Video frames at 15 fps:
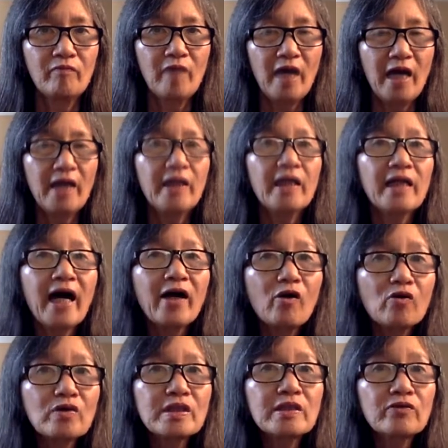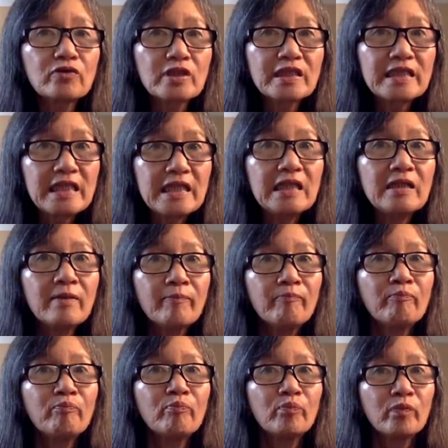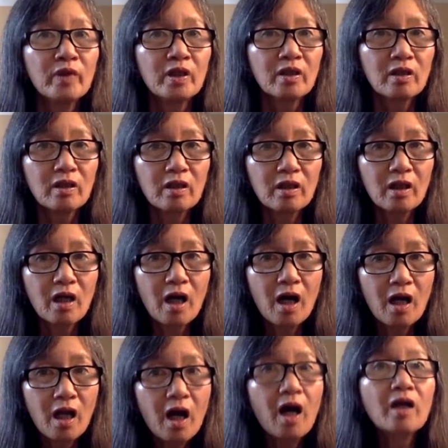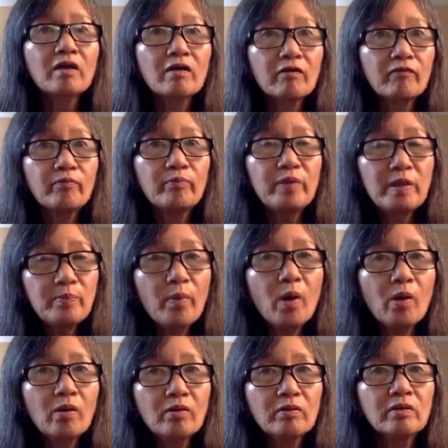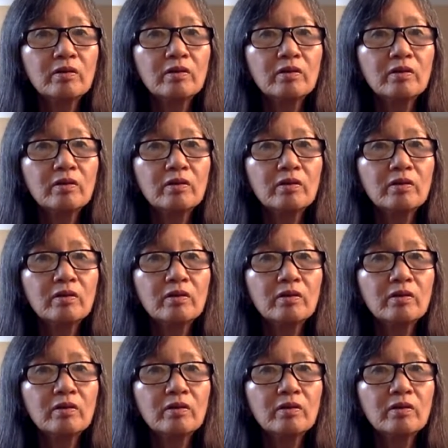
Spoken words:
And then I also see a lot of people,